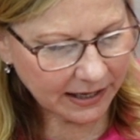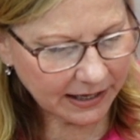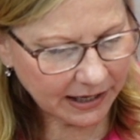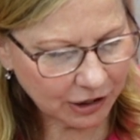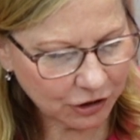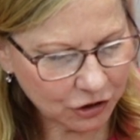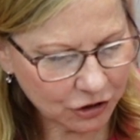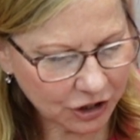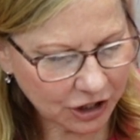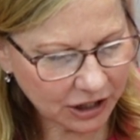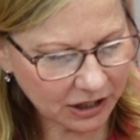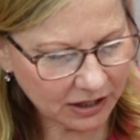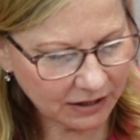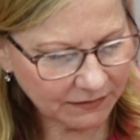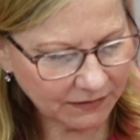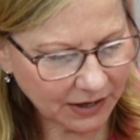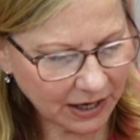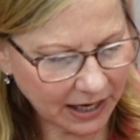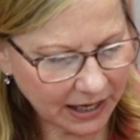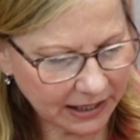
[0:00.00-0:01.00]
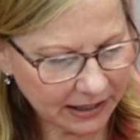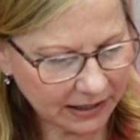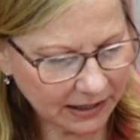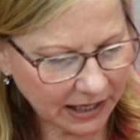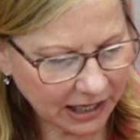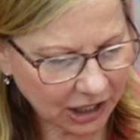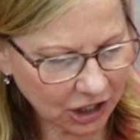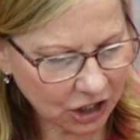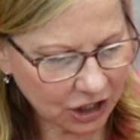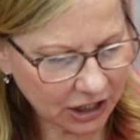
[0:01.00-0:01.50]
Now you could have gotten,
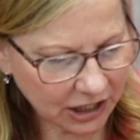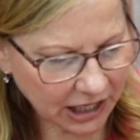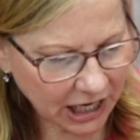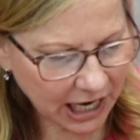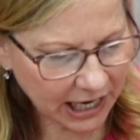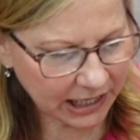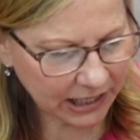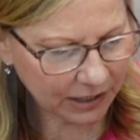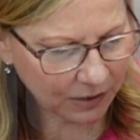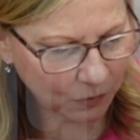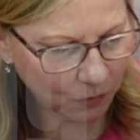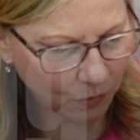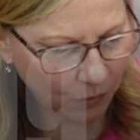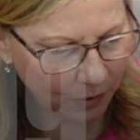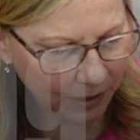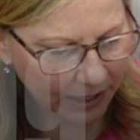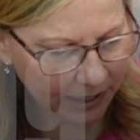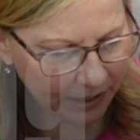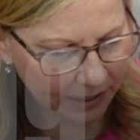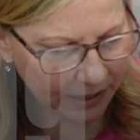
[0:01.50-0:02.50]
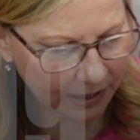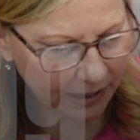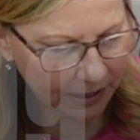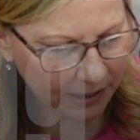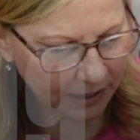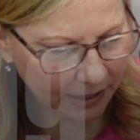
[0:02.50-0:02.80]
I could have gotten it with